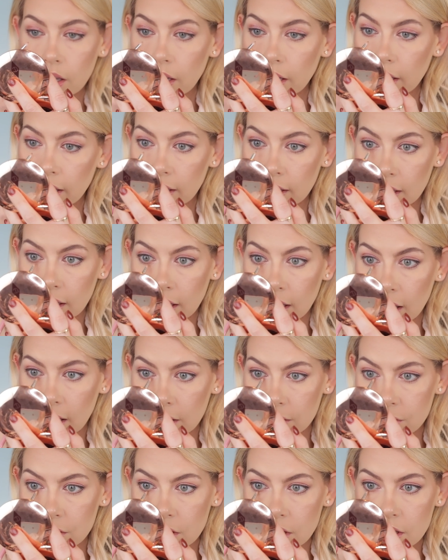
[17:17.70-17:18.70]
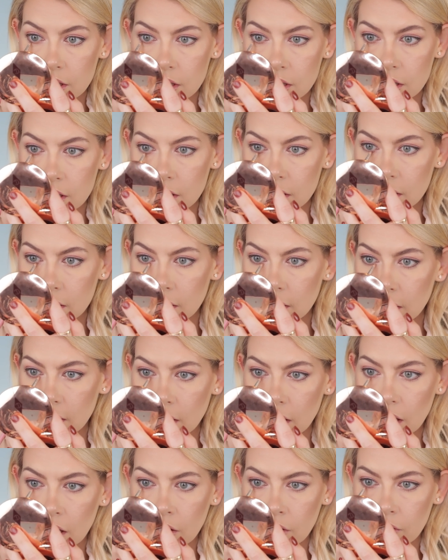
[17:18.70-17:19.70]
hit the edges
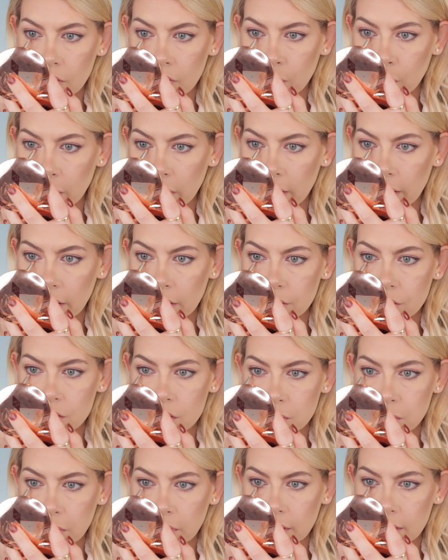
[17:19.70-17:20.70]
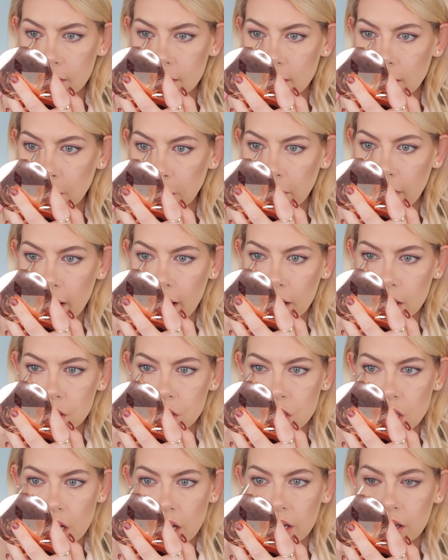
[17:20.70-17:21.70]
of where I just placed the black
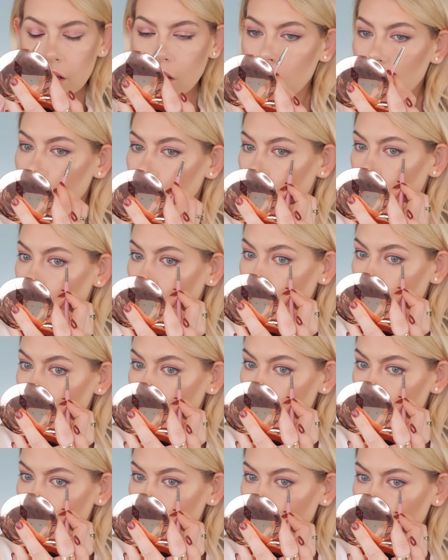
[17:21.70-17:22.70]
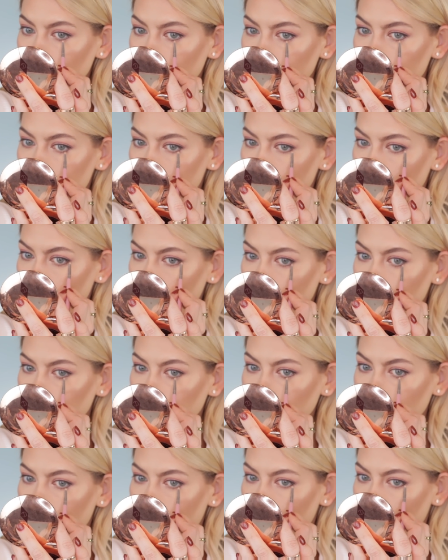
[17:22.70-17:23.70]
shadow so it looks really
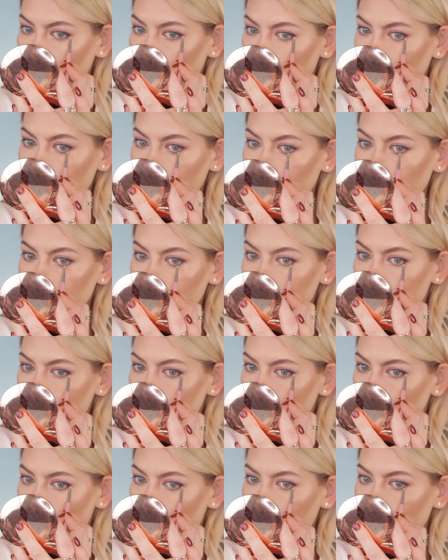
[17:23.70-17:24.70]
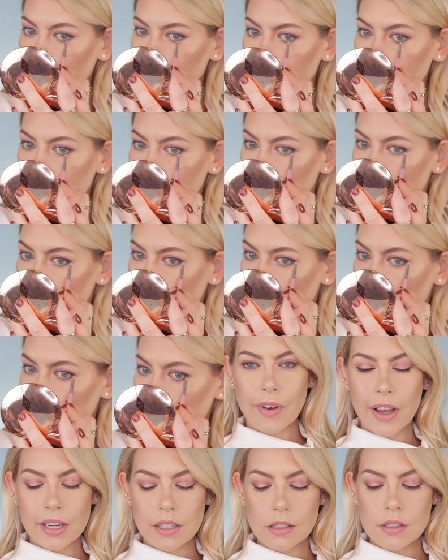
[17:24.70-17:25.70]
blended and soft.
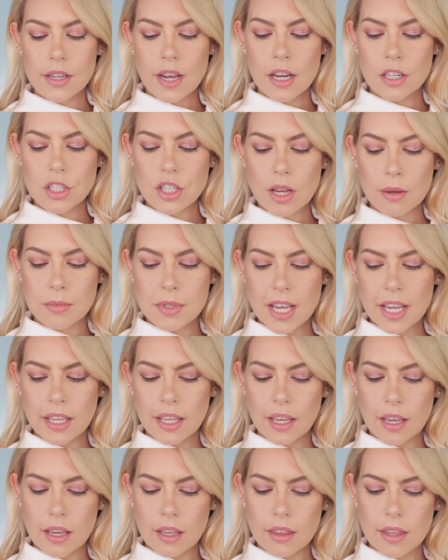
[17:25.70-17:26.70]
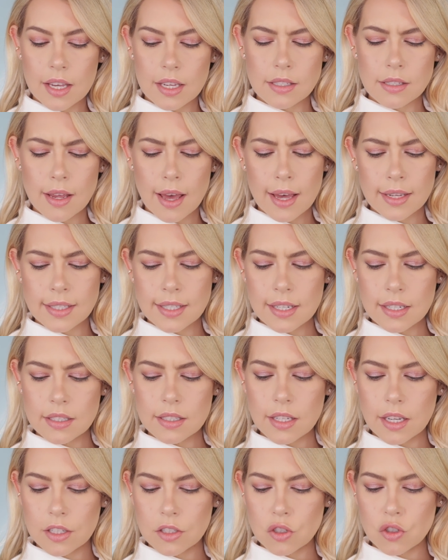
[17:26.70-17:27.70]
Final touch, I'm taking this
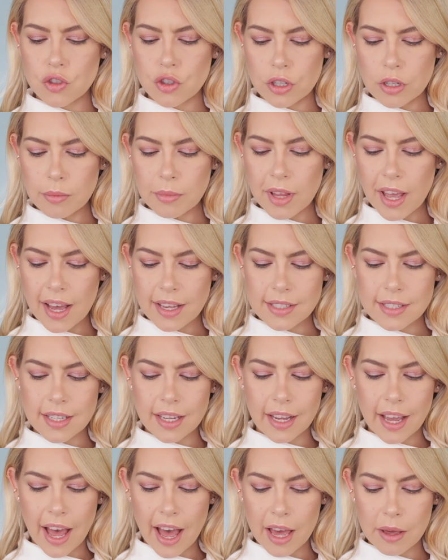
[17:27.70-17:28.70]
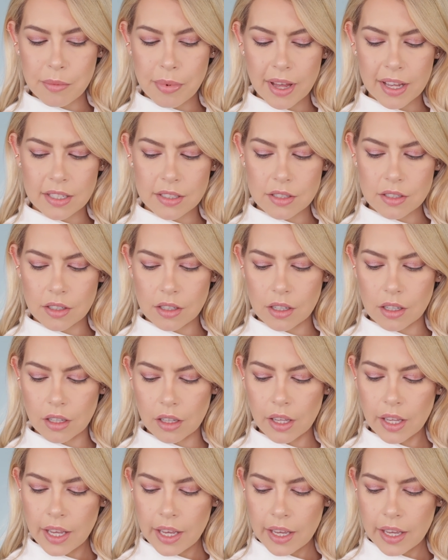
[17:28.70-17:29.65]
Essence Extreme Lasting Eye Pencil